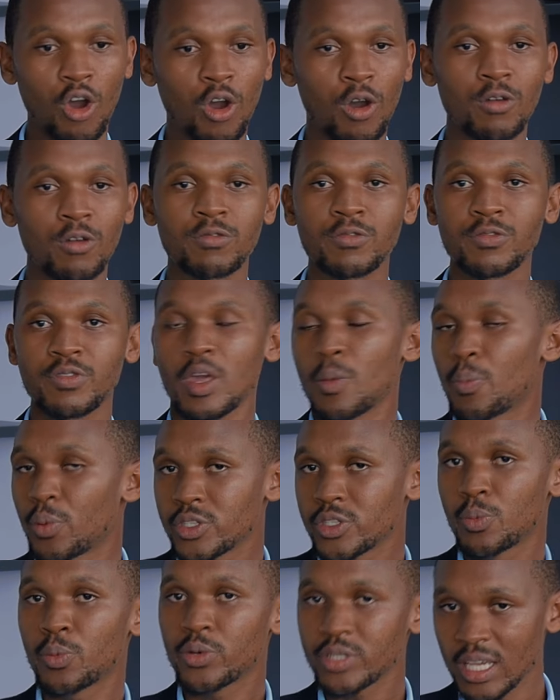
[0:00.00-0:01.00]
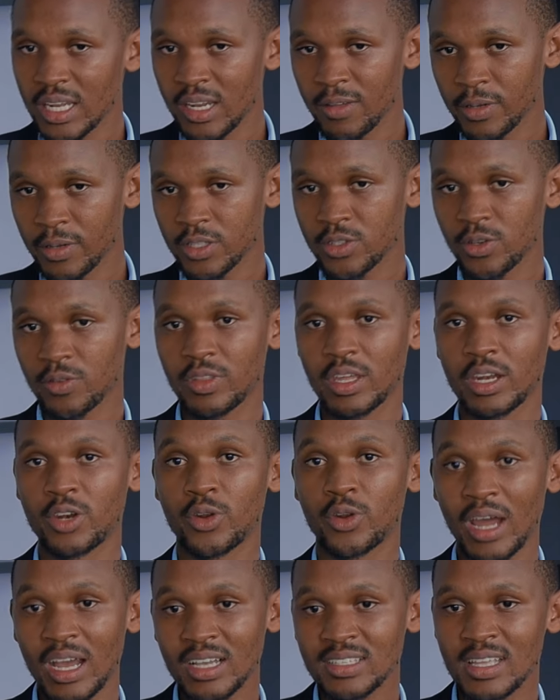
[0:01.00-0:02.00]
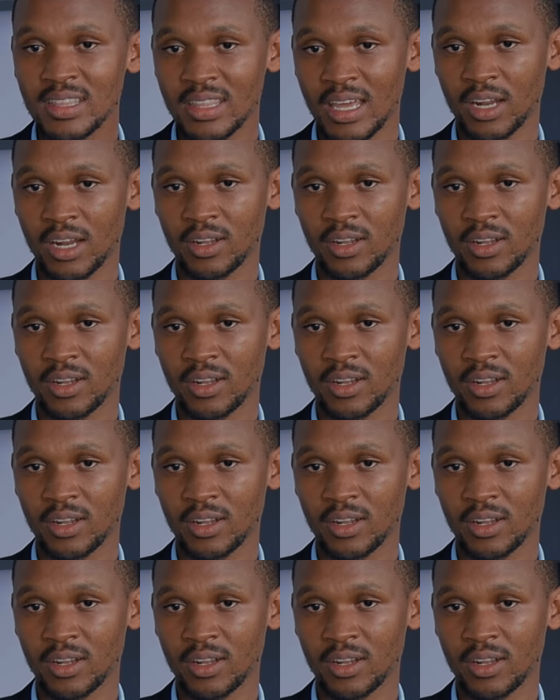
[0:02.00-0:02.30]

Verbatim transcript: of the possible side effects of the drugs that they